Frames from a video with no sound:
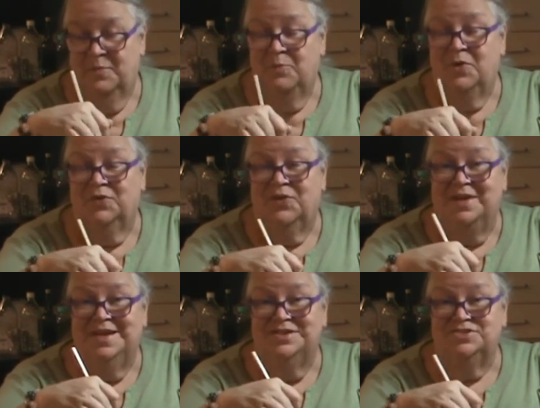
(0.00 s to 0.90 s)
books on
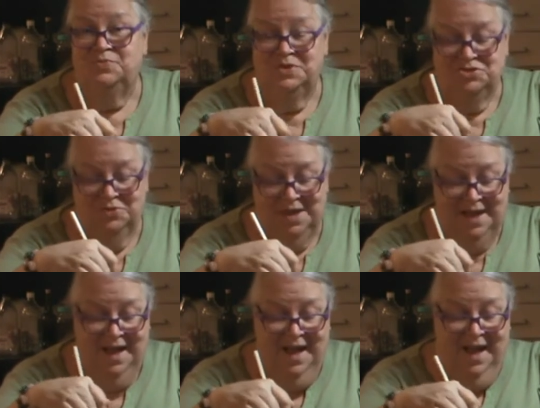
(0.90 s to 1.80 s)
kitchen witchery
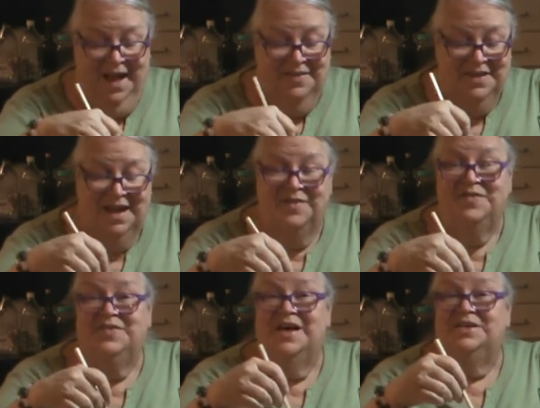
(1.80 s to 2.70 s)
that have
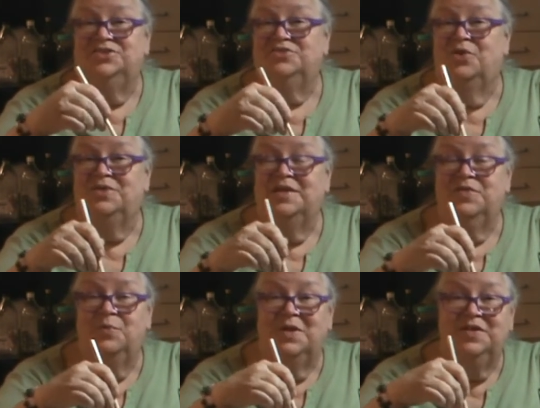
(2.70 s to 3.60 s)
said you don't ever
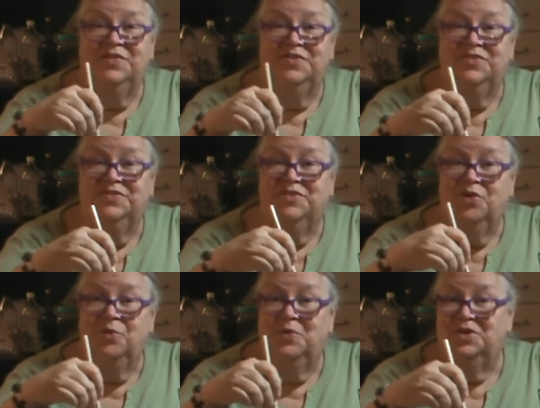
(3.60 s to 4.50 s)
want to
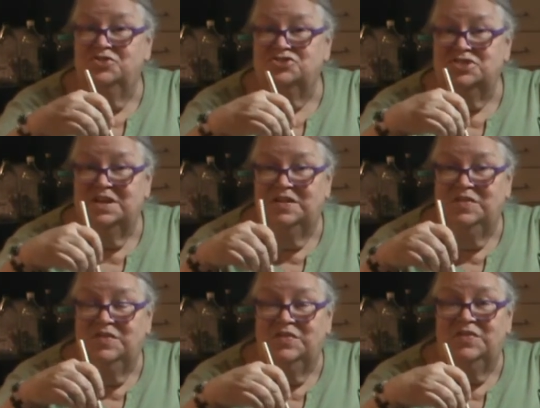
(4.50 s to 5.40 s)
stir
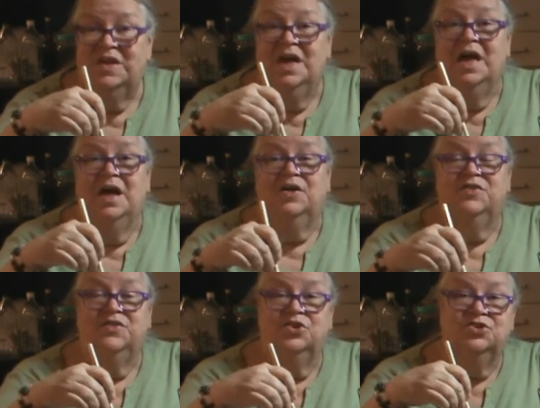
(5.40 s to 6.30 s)
widdershins
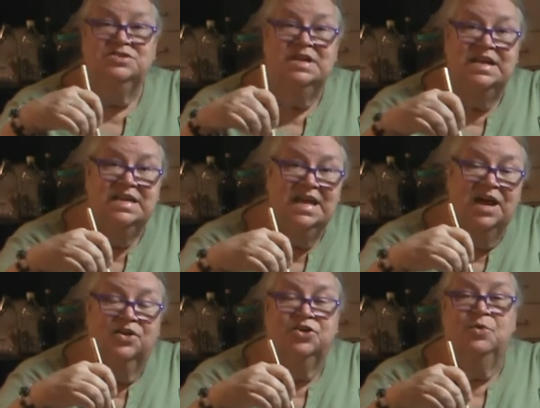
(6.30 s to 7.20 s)
because you're taking
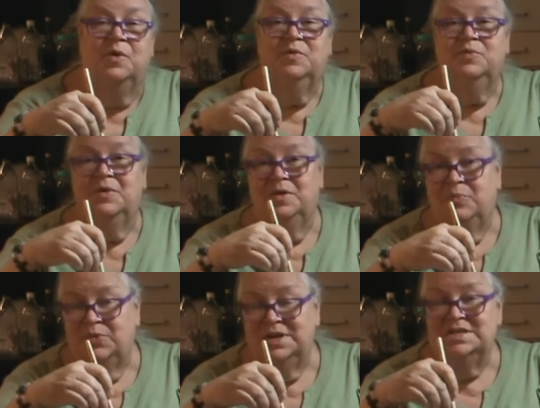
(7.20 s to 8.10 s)
out. You always want to
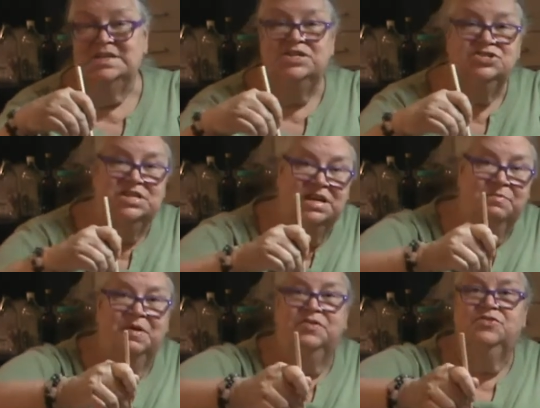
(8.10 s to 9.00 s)
put intention in
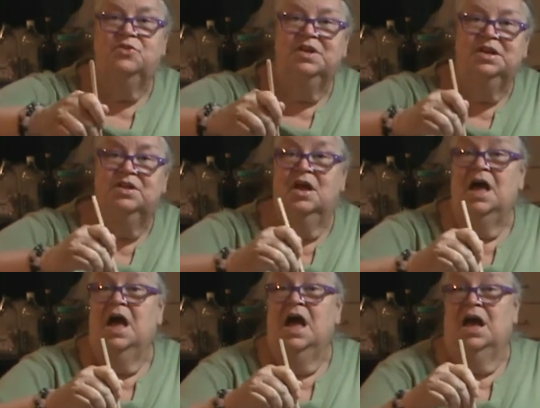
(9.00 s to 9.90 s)
by stirring
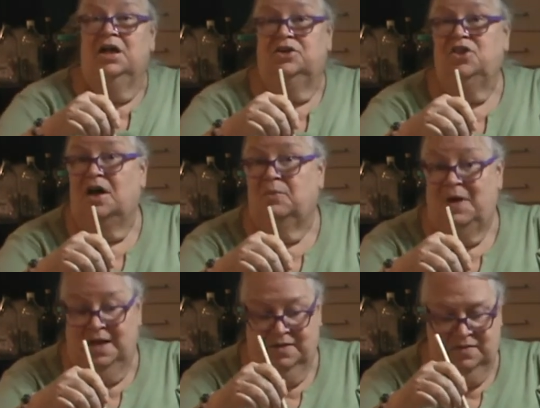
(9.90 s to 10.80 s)

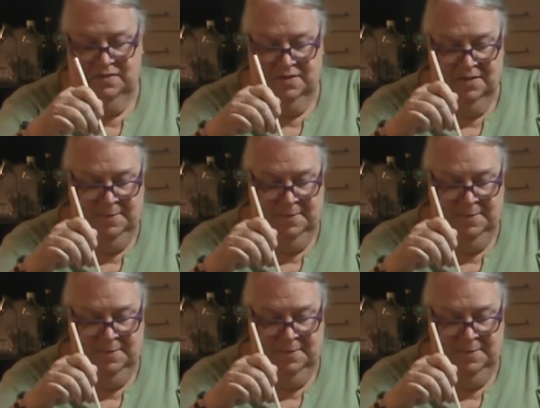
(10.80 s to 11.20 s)
clockwise.